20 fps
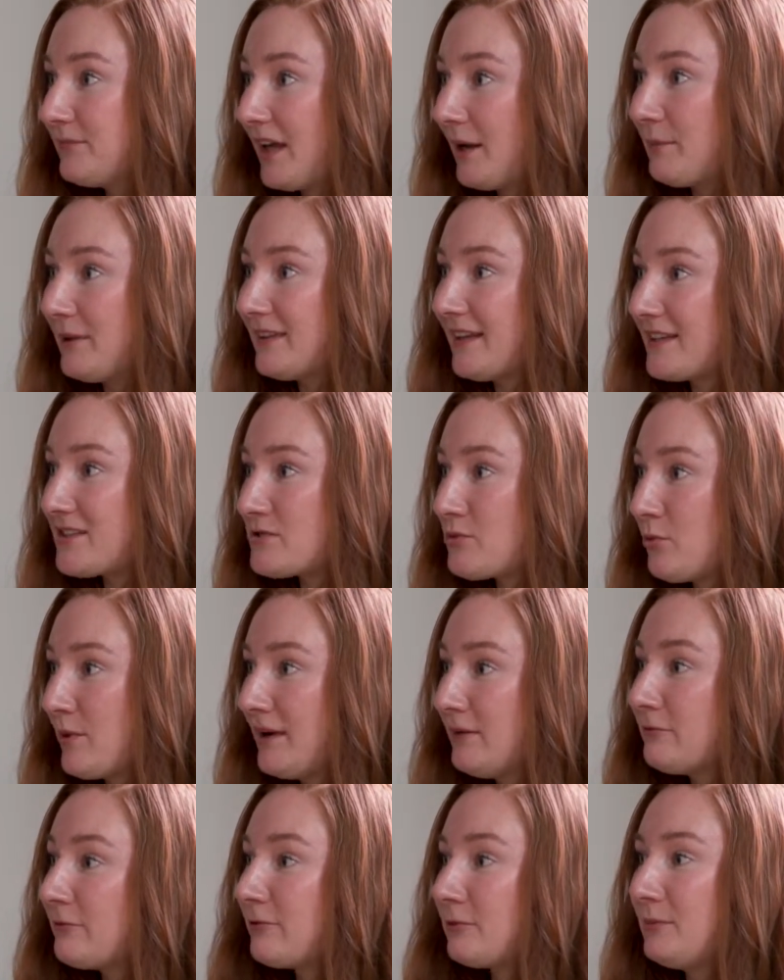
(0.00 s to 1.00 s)
I mean, that's a
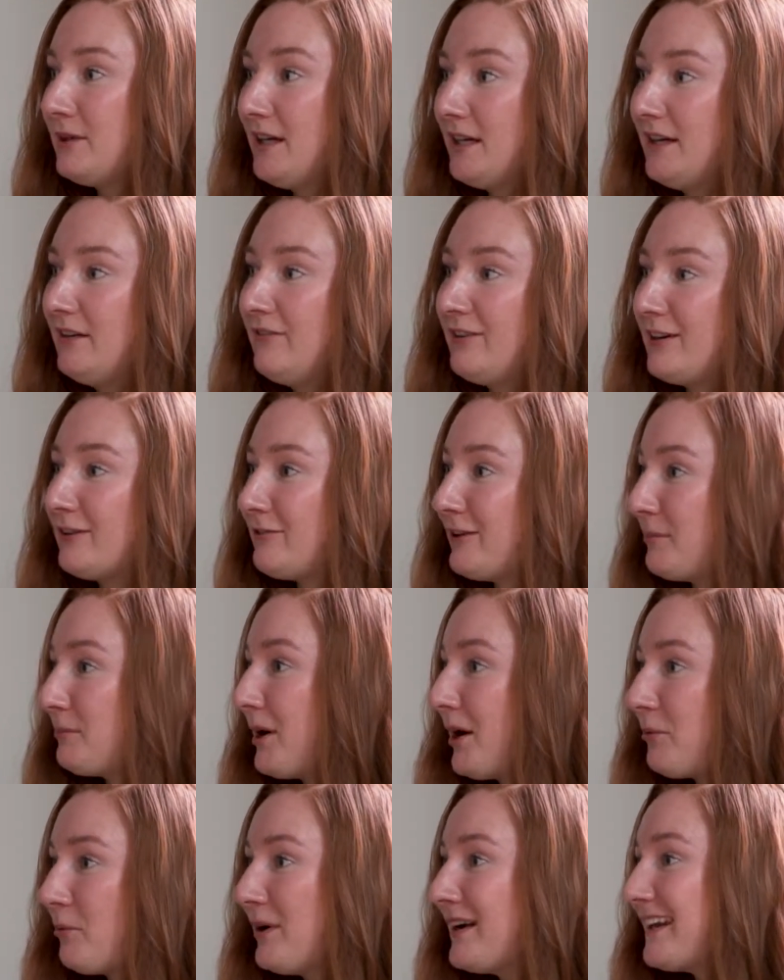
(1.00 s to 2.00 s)
win for me, even if I'm
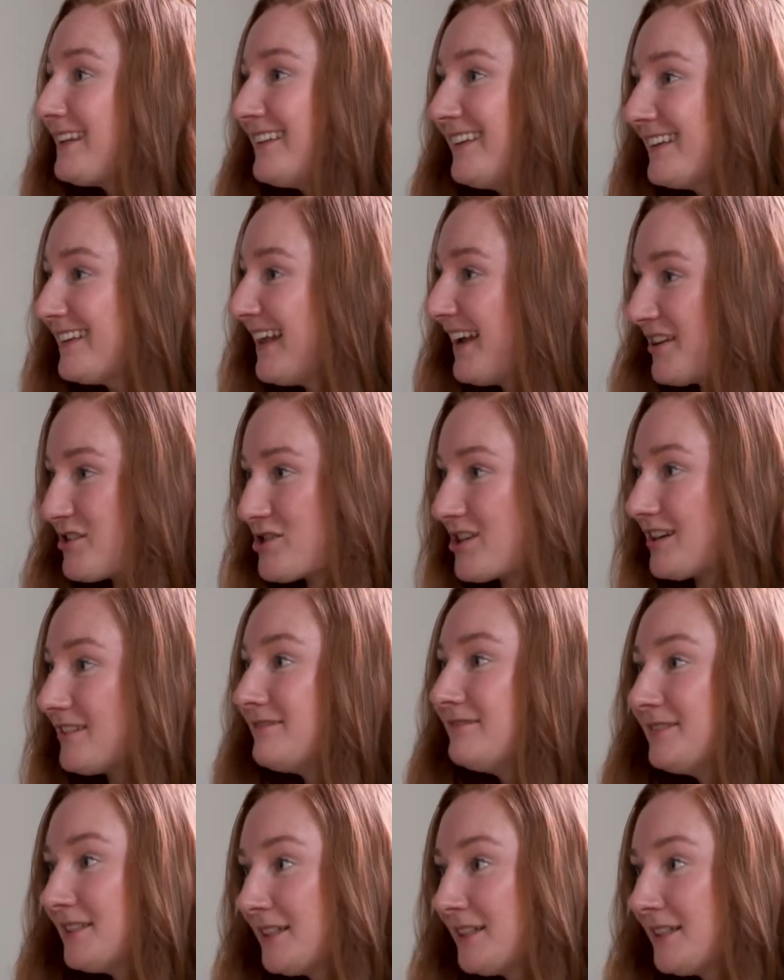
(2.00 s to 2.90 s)
not winning the election.